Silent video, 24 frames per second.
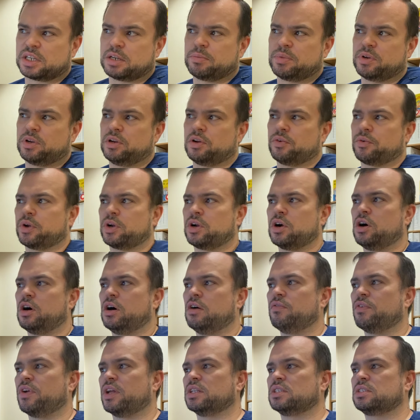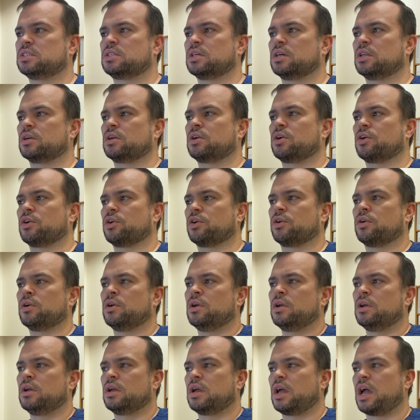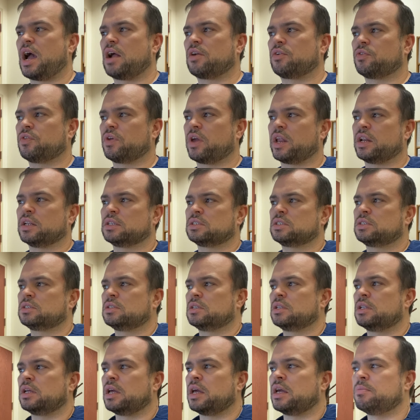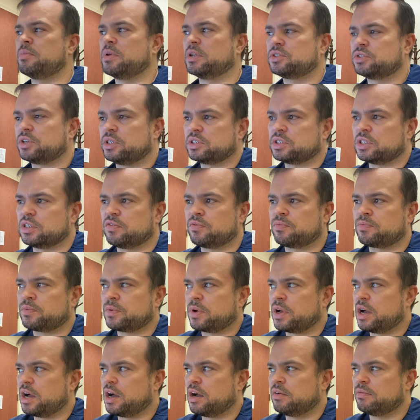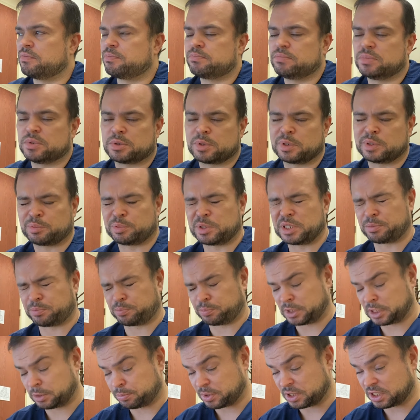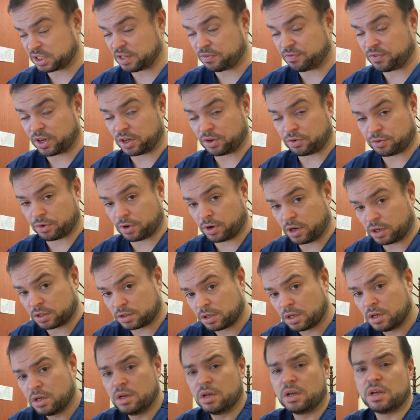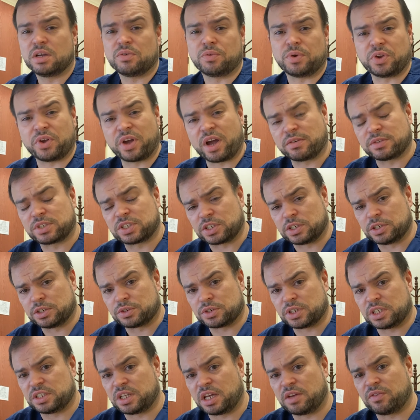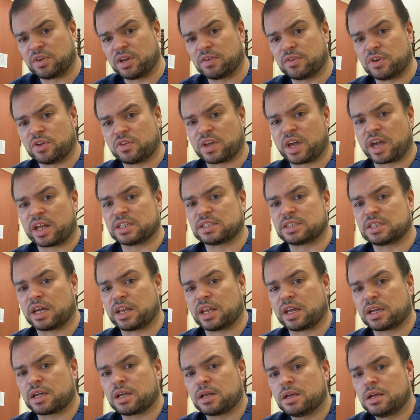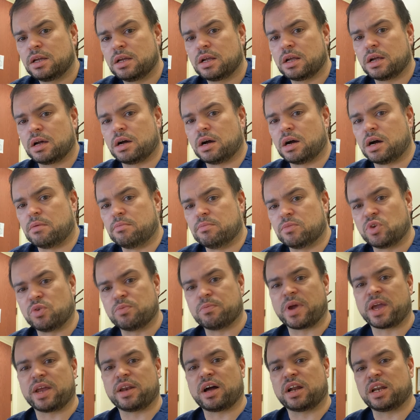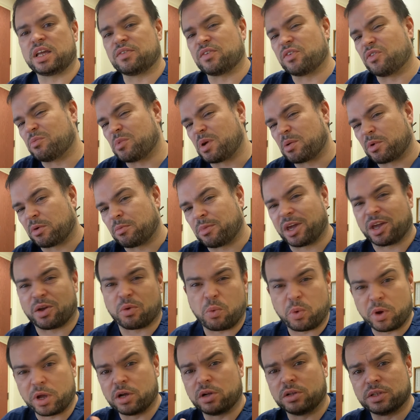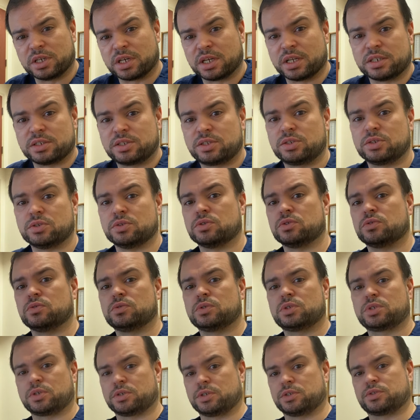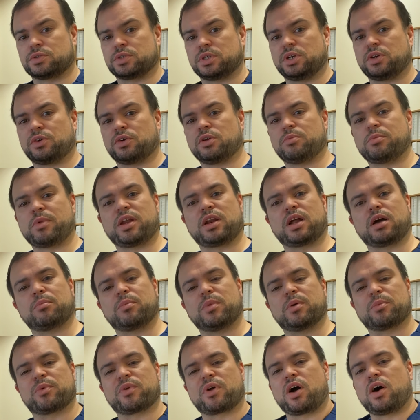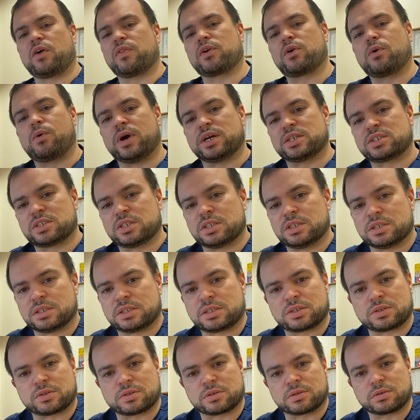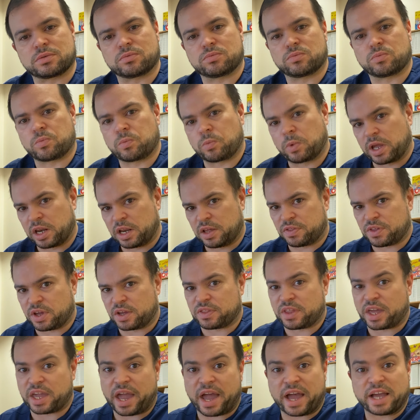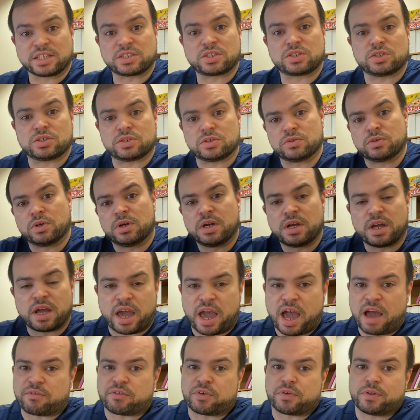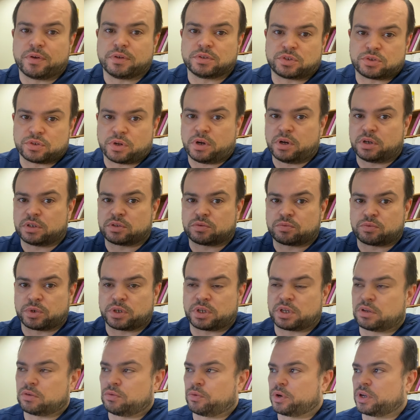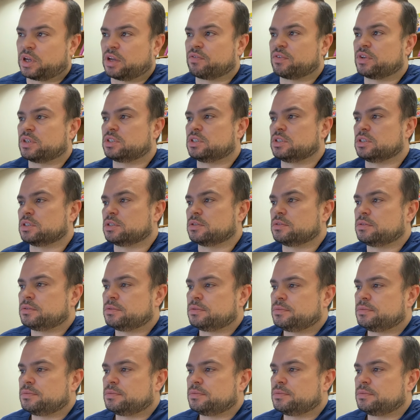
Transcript: inability to recall events that occur after the administration of specific drugs. When you have surgery, they've given you the anesthetic. You may not even remember being wheeled into surgery, or you may not remember all the questions or anything they asked you after those drugs were given to you.